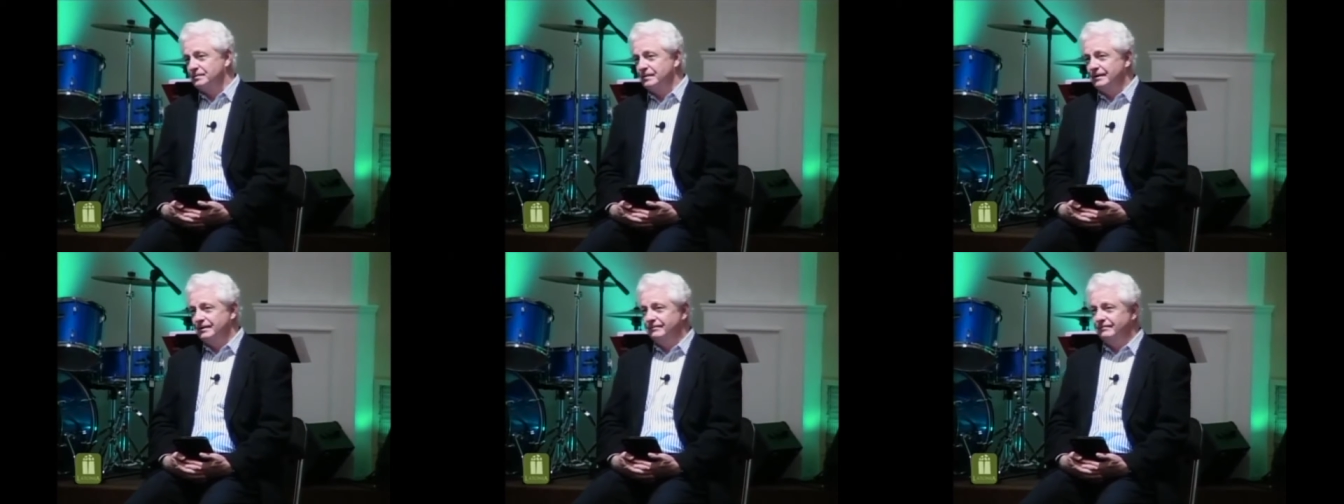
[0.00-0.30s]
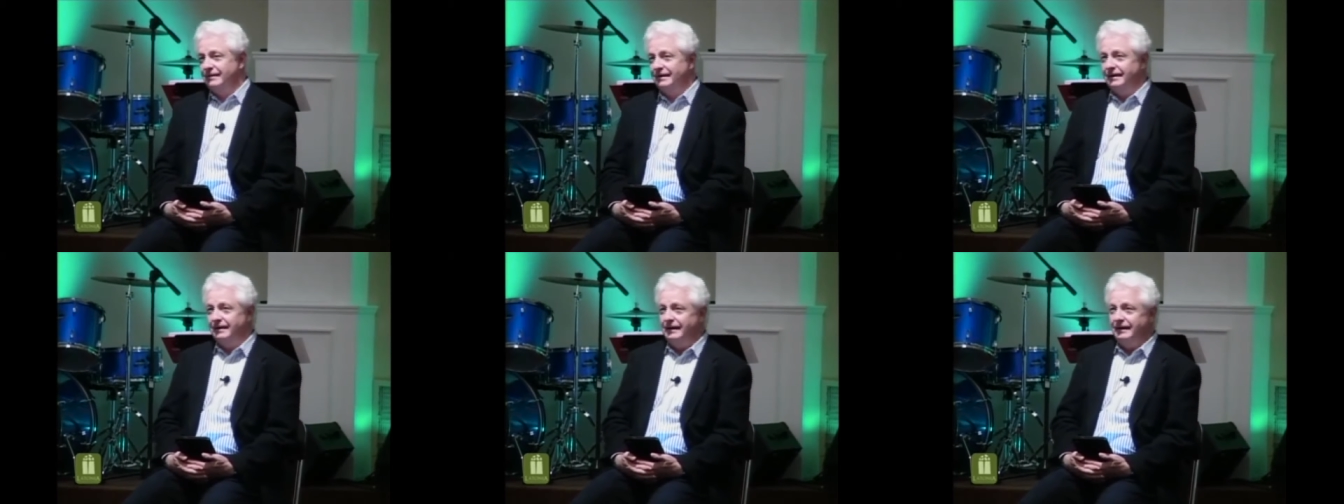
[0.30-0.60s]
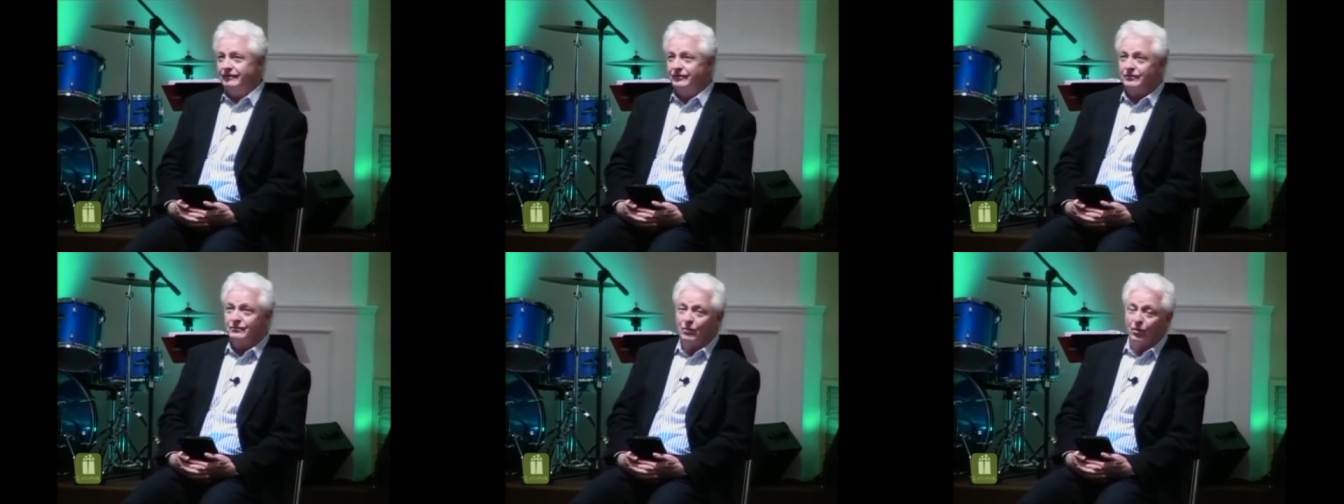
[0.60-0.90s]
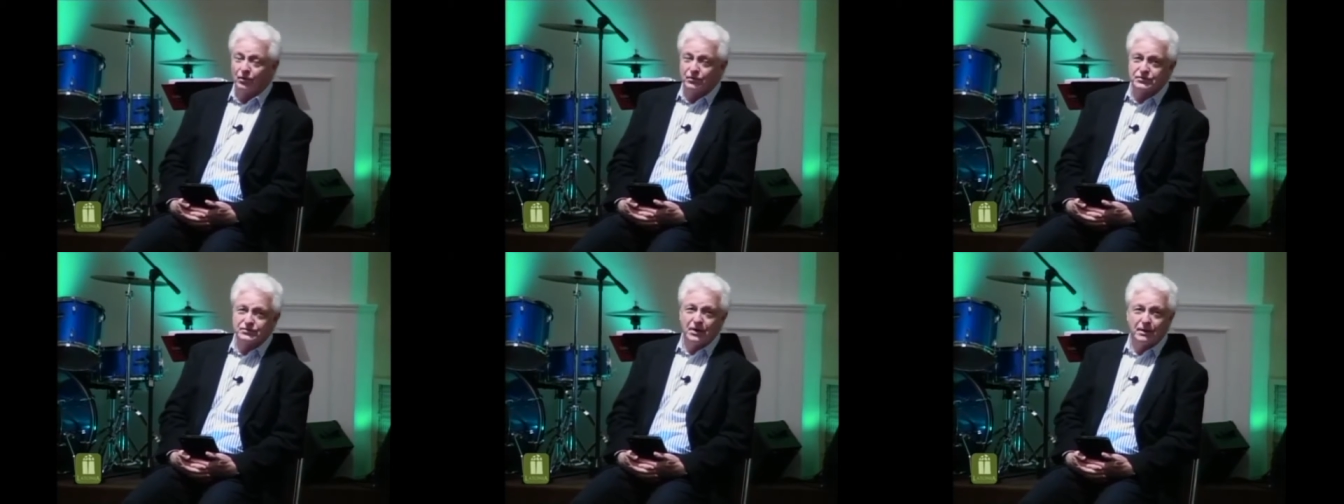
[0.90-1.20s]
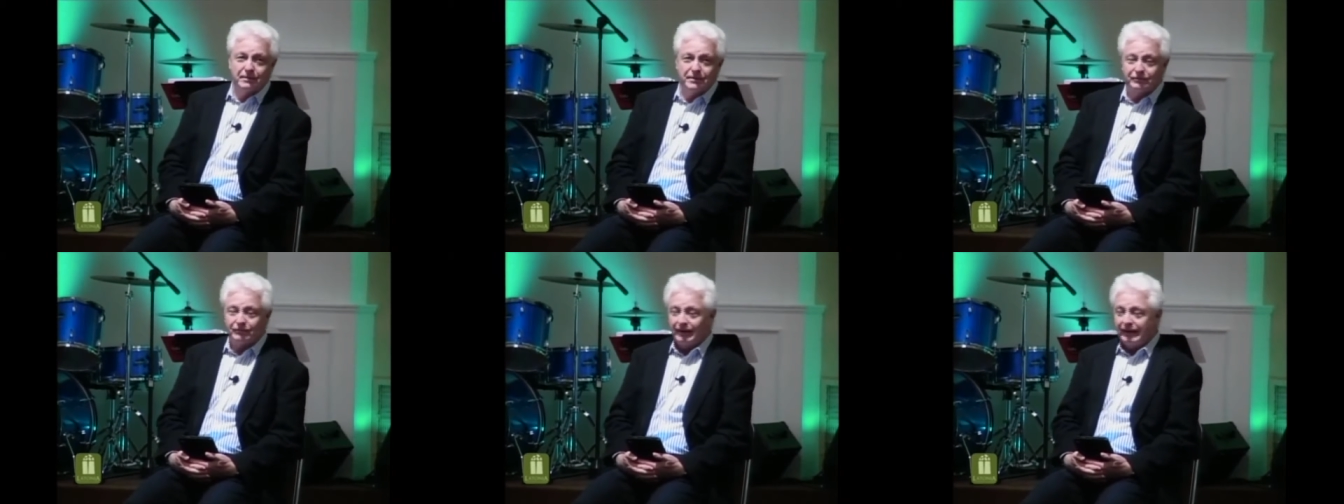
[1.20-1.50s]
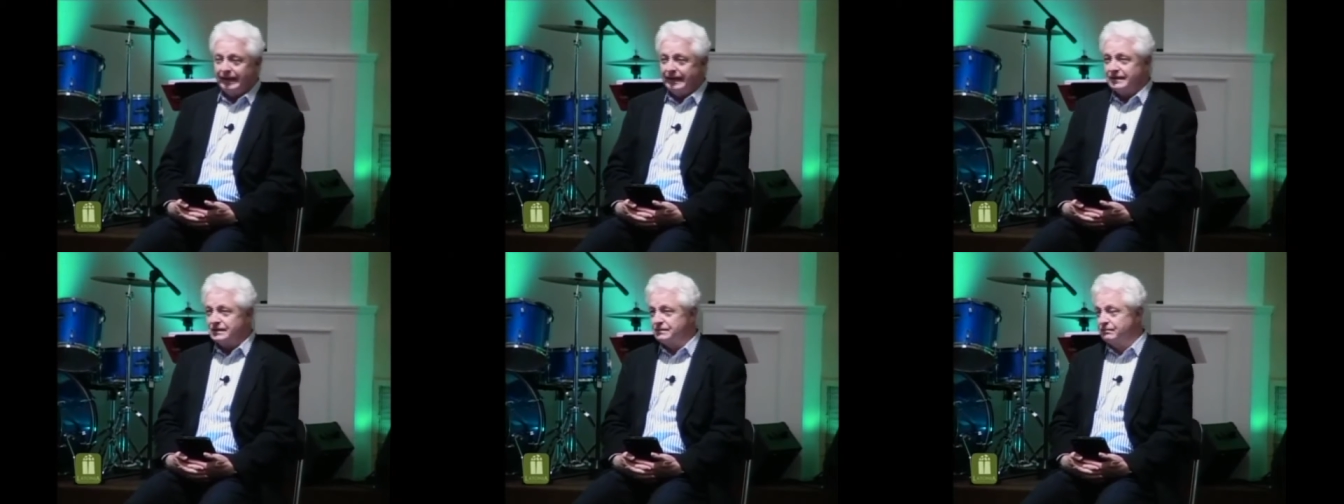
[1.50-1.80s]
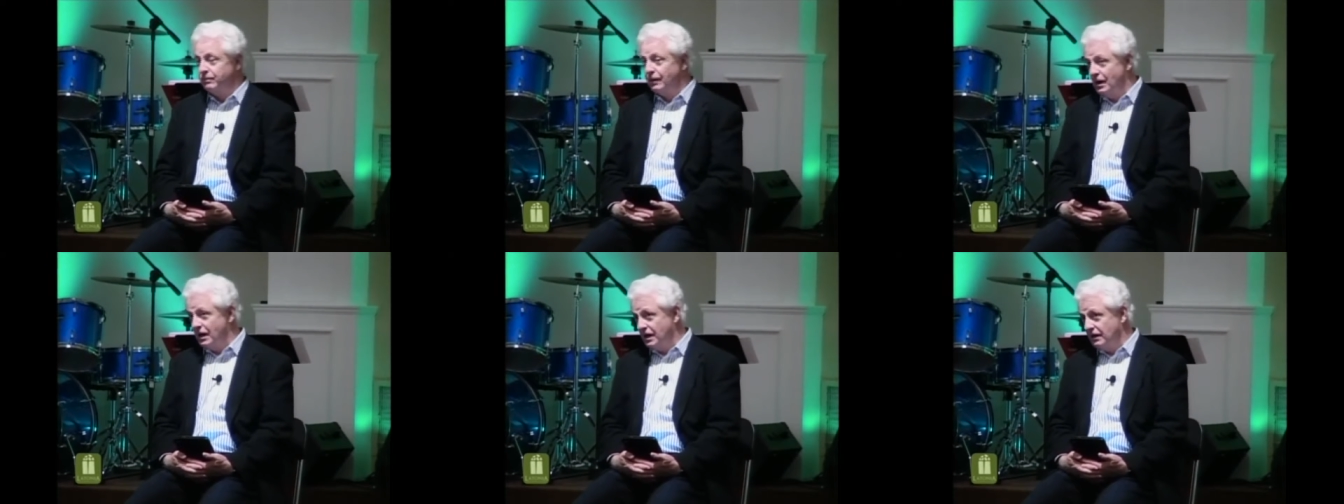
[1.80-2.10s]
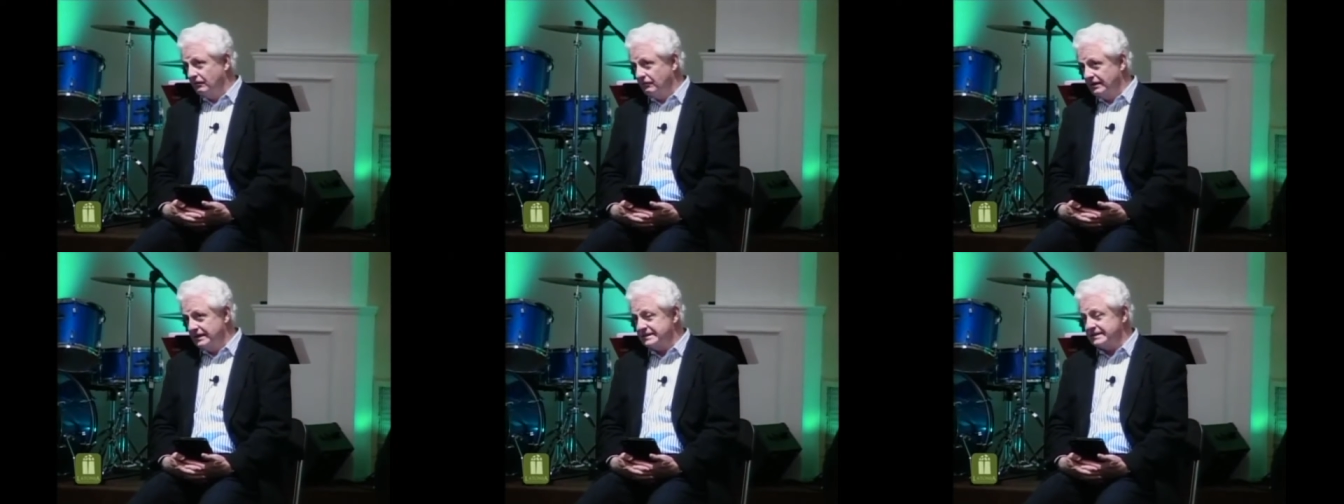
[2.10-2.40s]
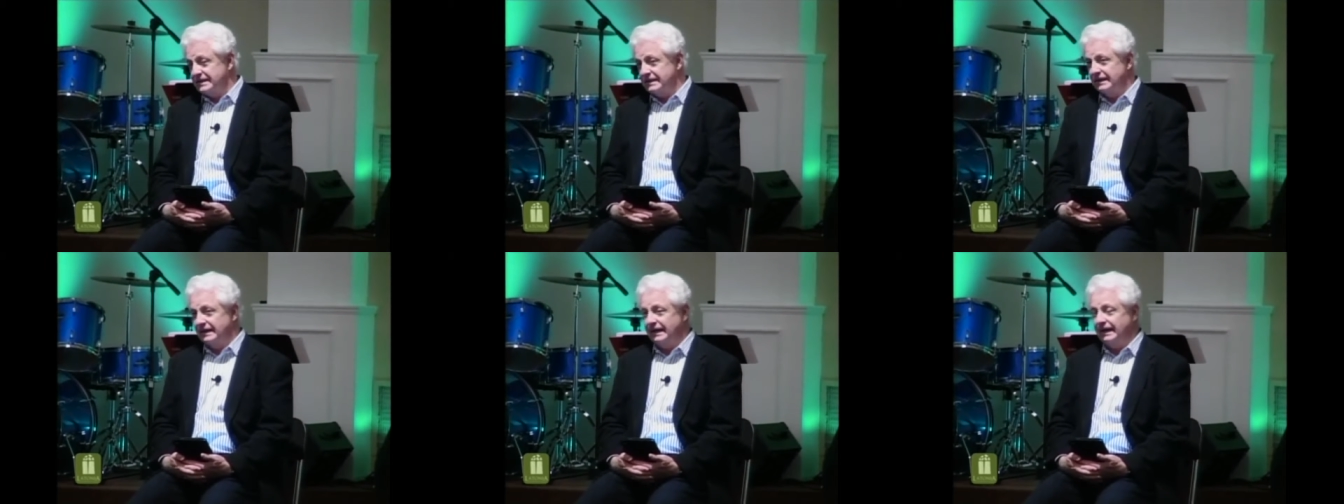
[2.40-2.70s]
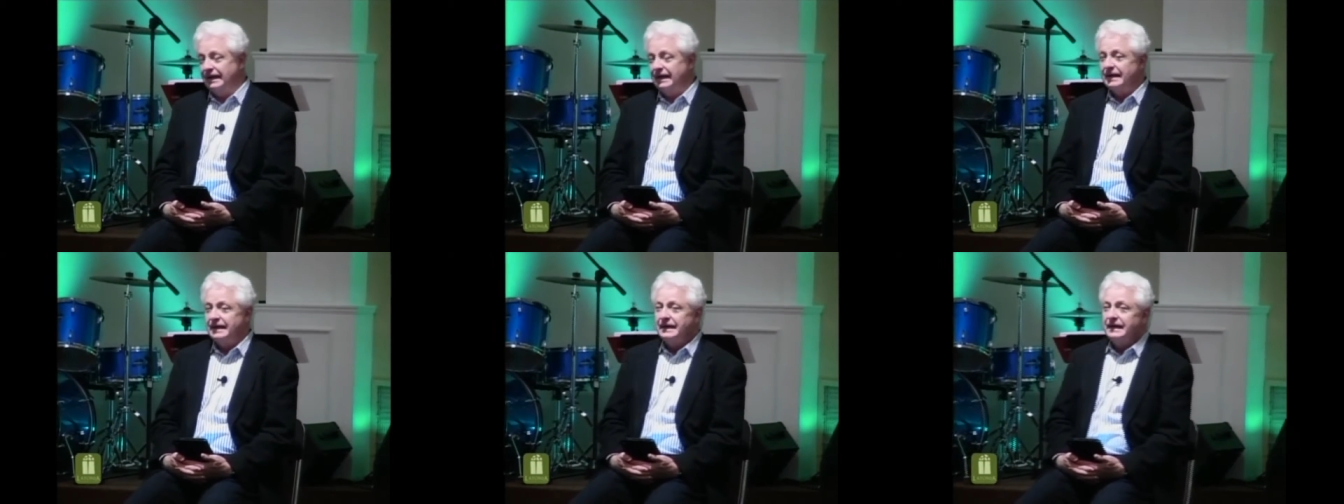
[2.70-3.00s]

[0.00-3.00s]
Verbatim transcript: but even more so, I've been reading his blog recently.